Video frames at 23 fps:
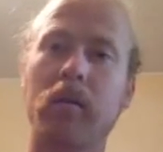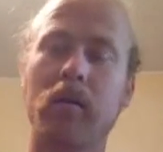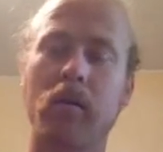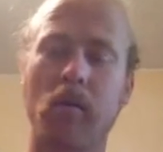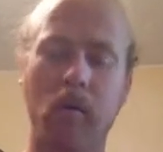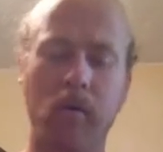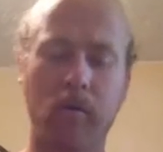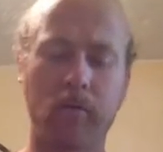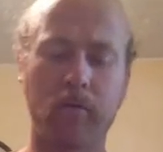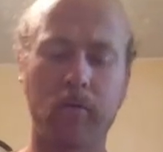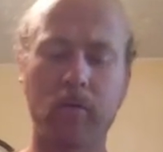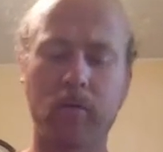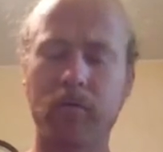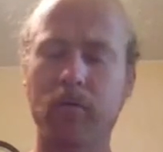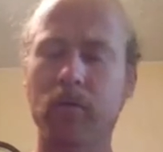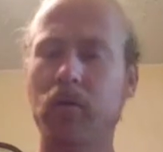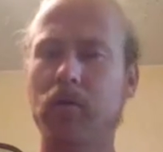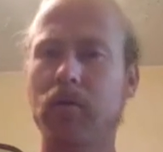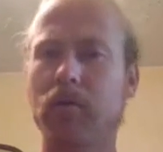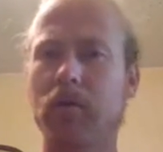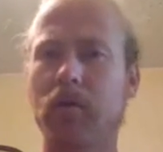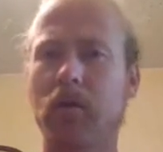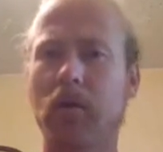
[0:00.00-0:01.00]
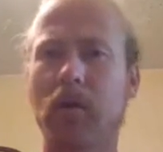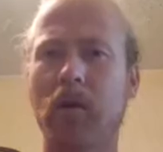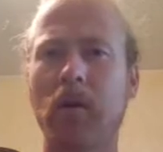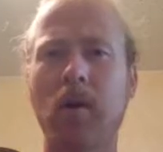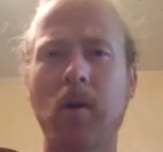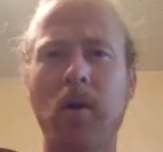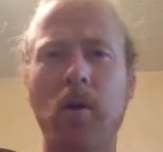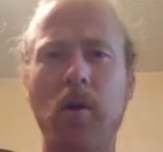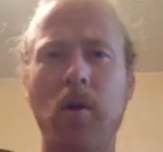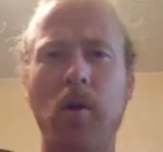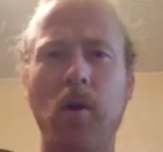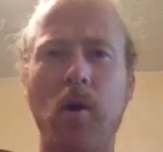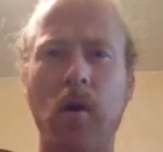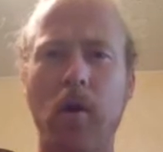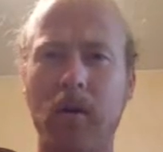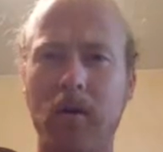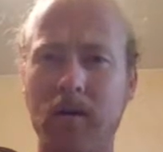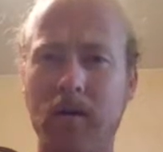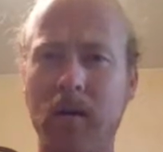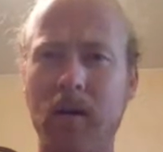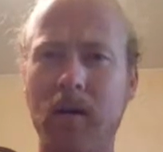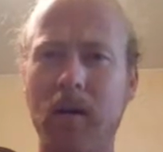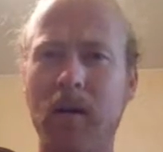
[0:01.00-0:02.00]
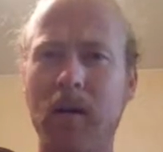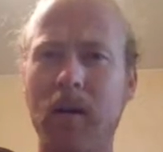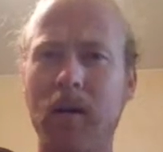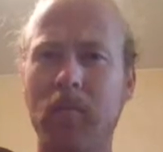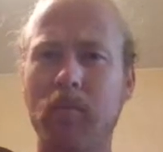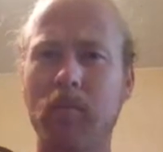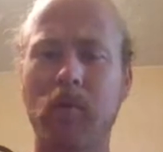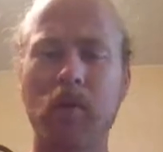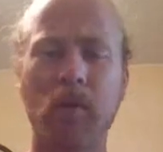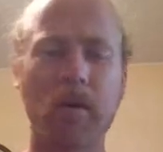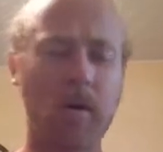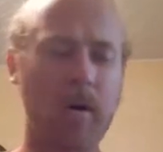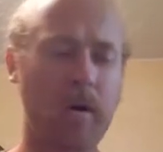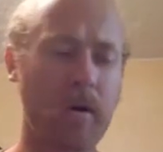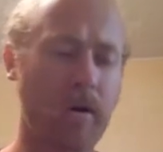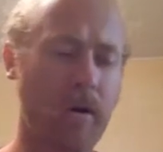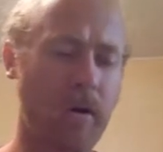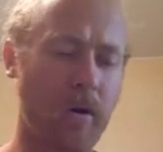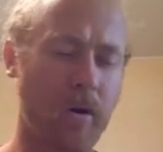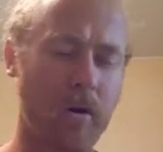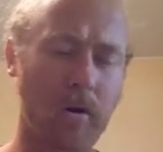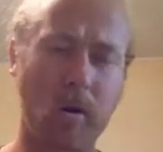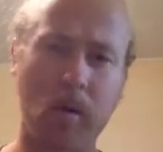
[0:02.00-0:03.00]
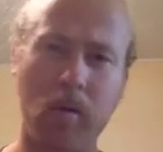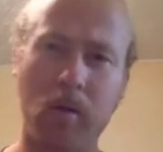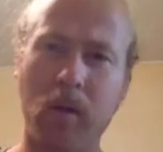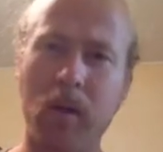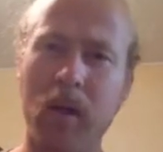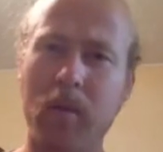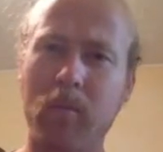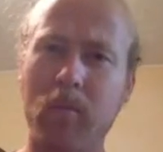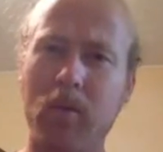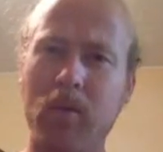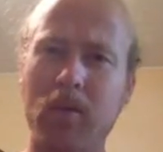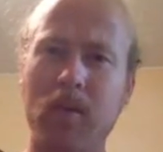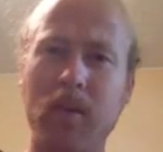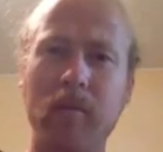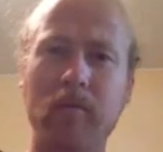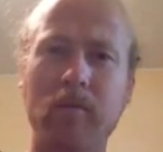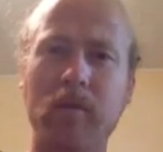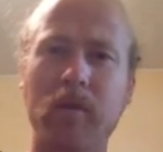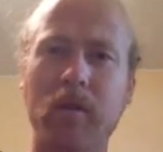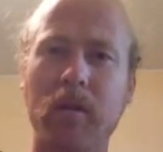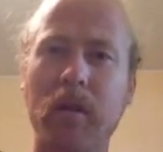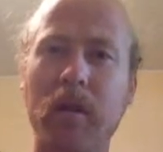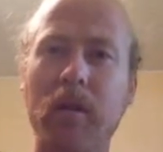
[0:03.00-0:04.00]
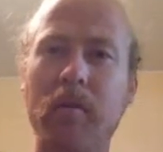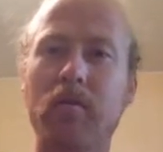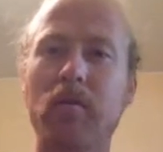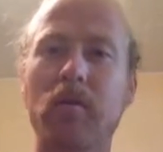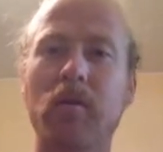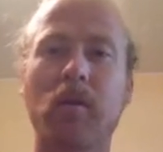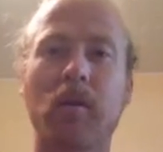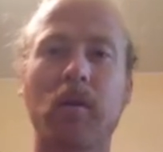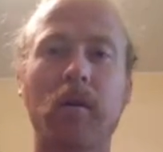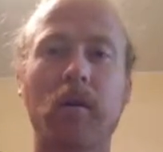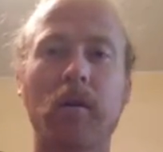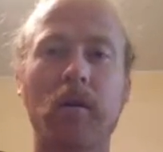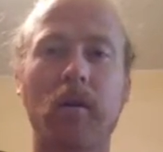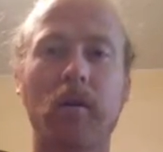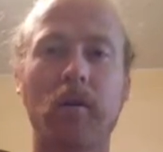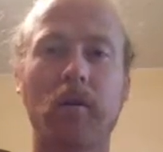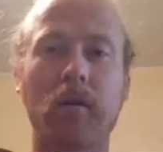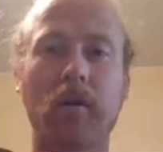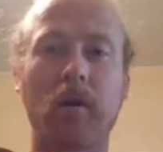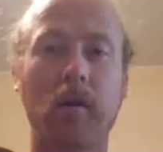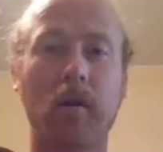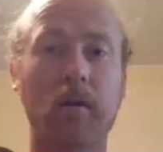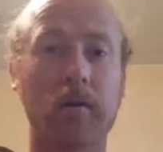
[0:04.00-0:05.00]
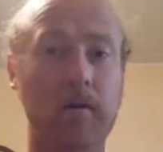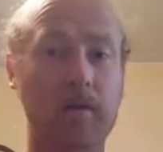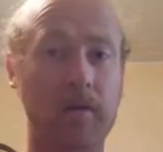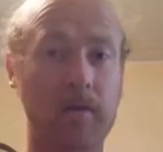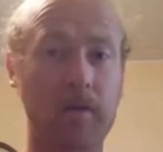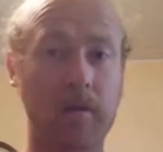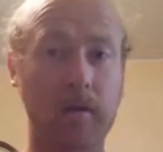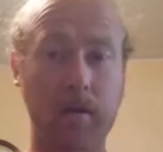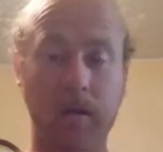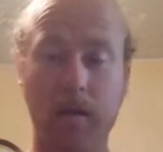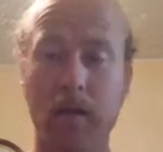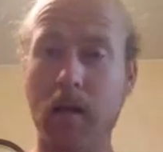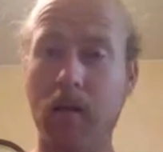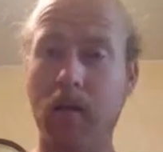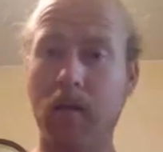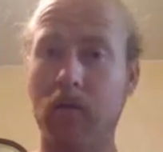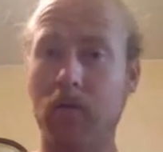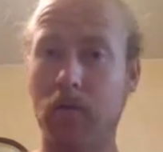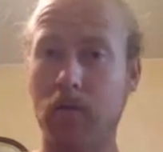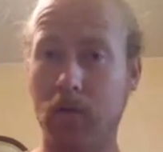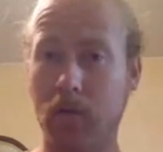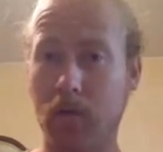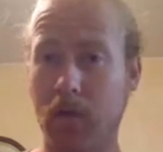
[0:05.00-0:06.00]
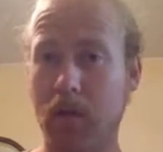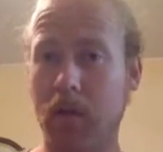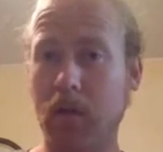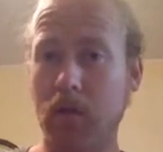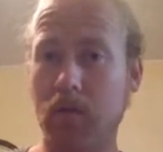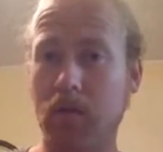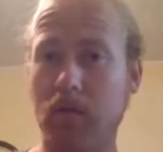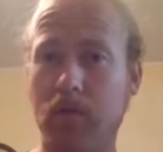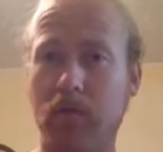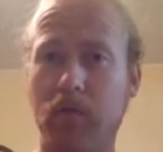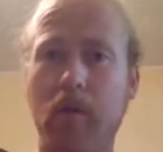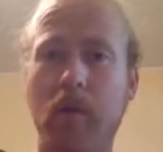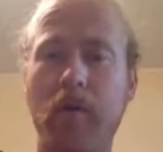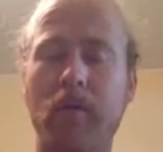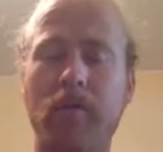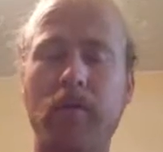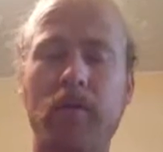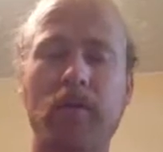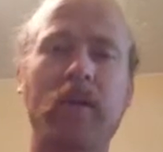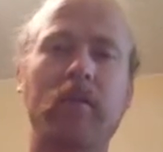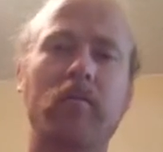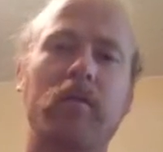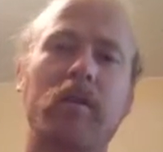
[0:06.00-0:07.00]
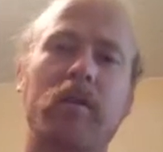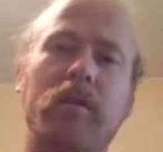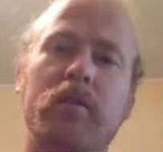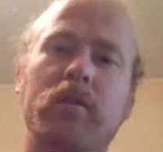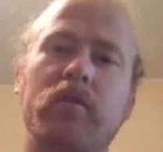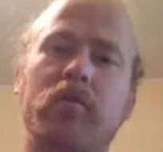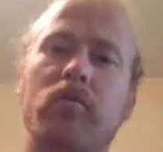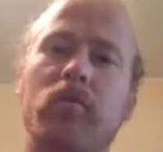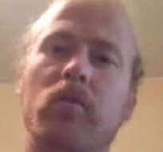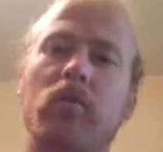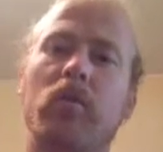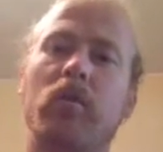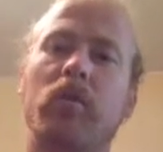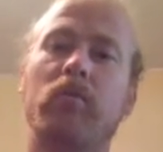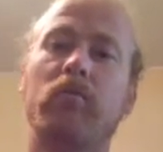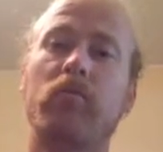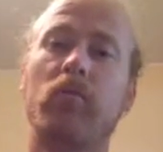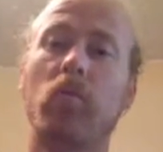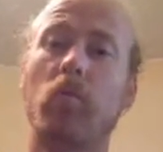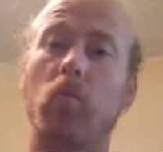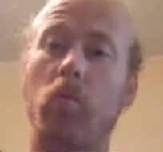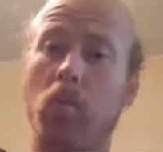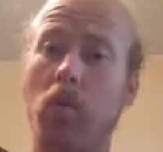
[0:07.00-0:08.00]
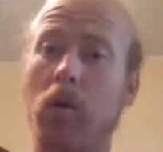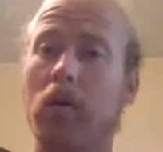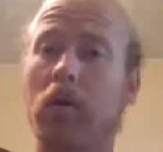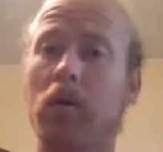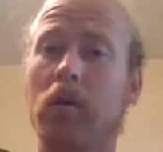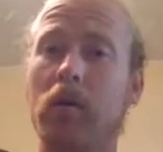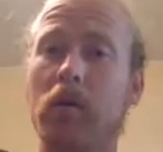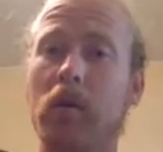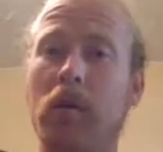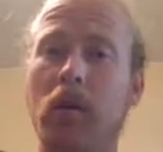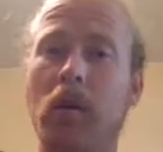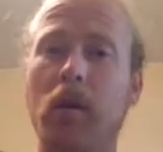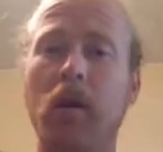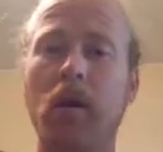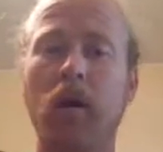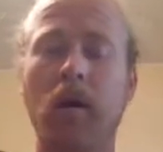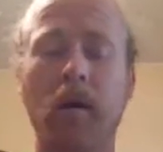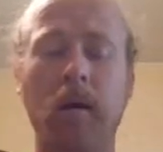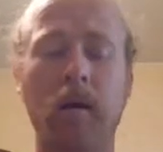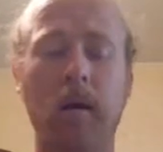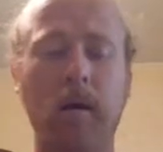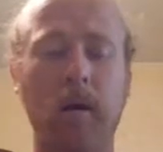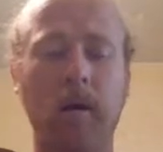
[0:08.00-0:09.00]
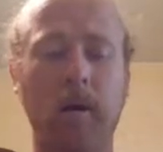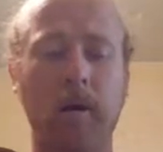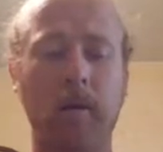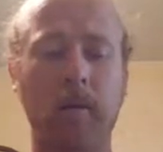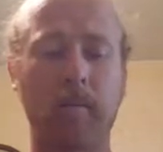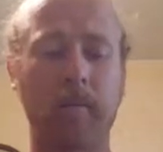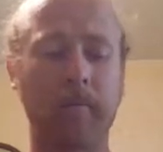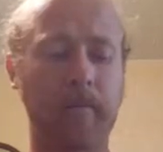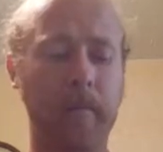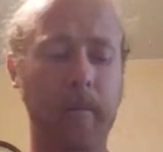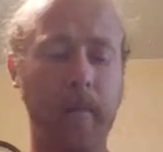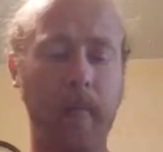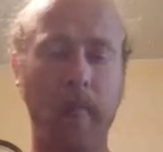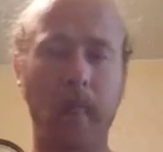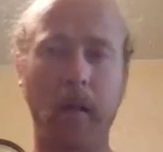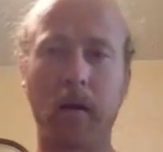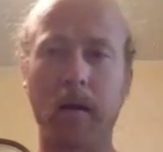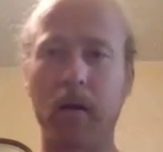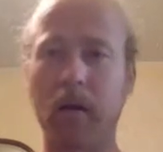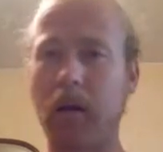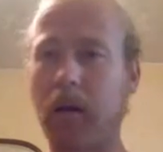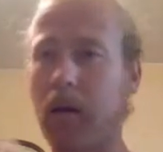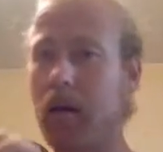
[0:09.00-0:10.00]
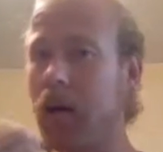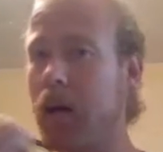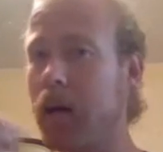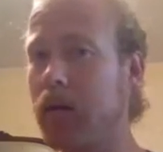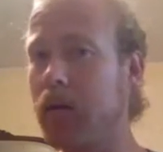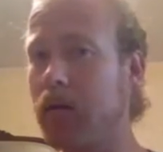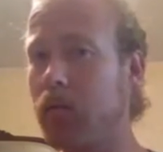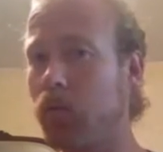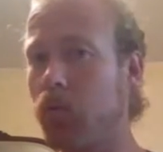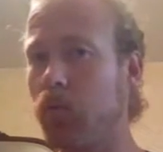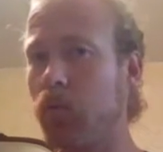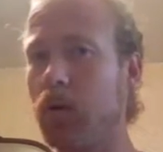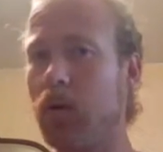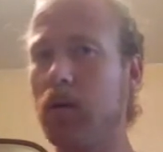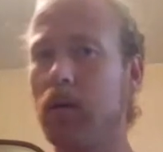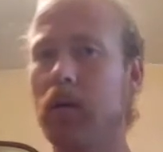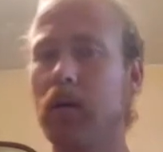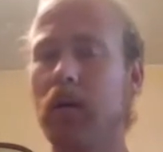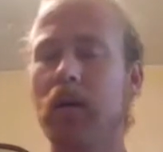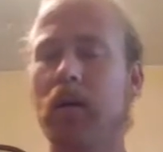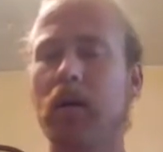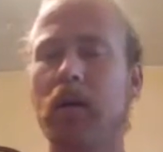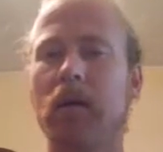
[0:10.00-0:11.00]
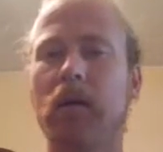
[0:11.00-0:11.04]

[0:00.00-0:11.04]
No, our first fruits are our time, our, our labors, even even our, our, our the talents or skills the Father has given us for for work, um, a kind word.